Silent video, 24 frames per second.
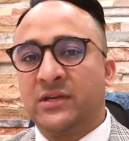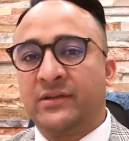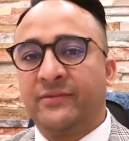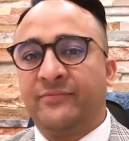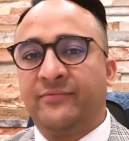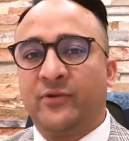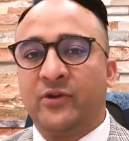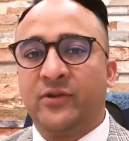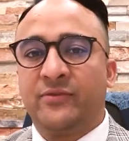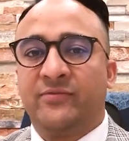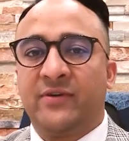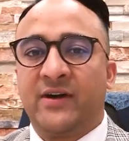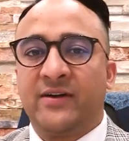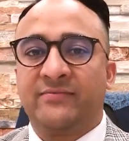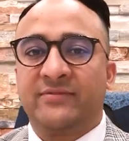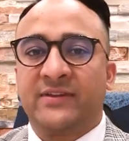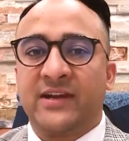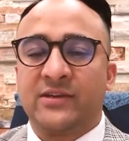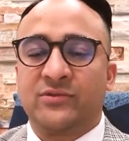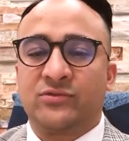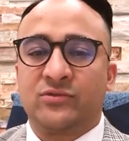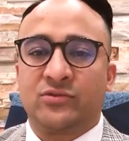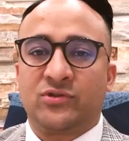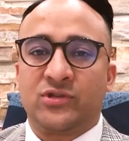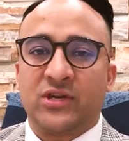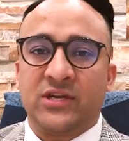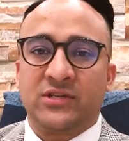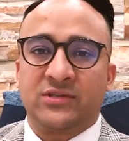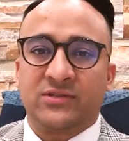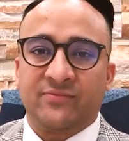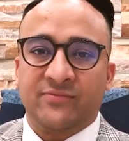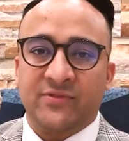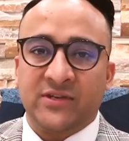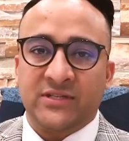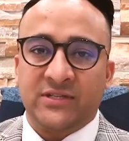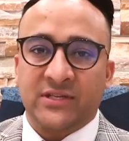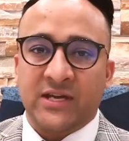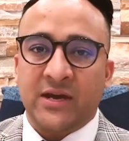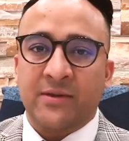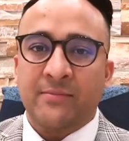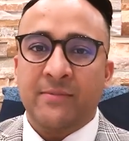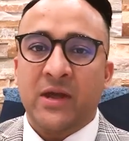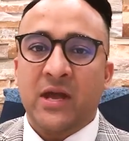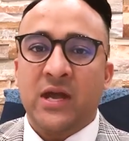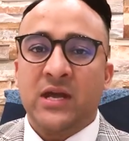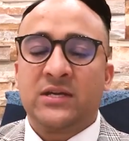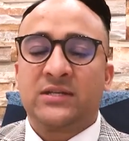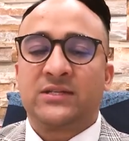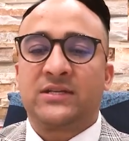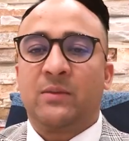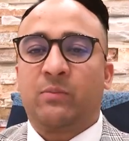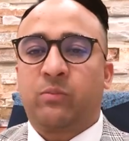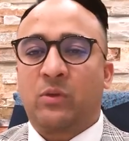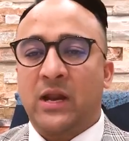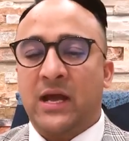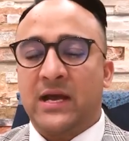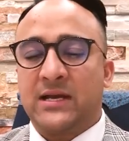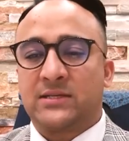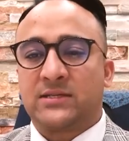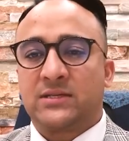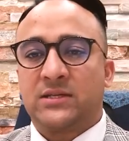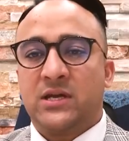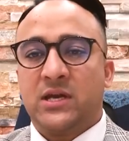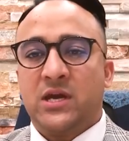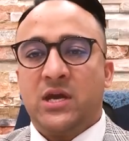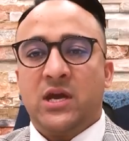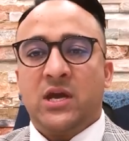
45 days to change the visa subclass.